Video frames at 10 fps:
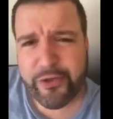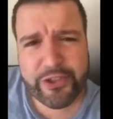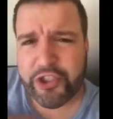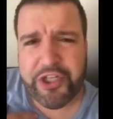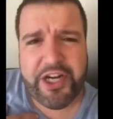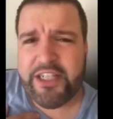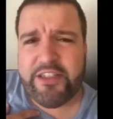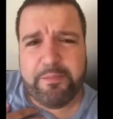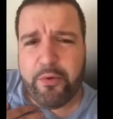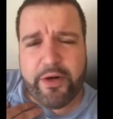a Christian and I
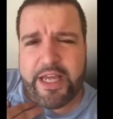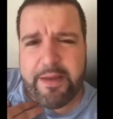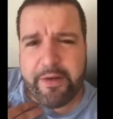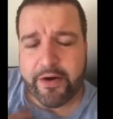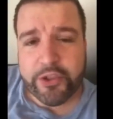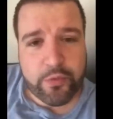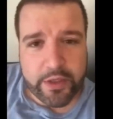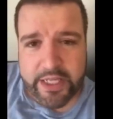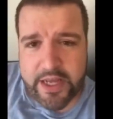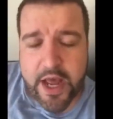support gay marriage.
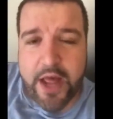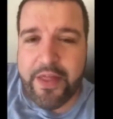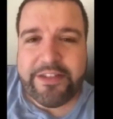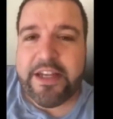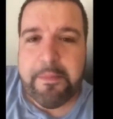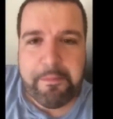Really? That's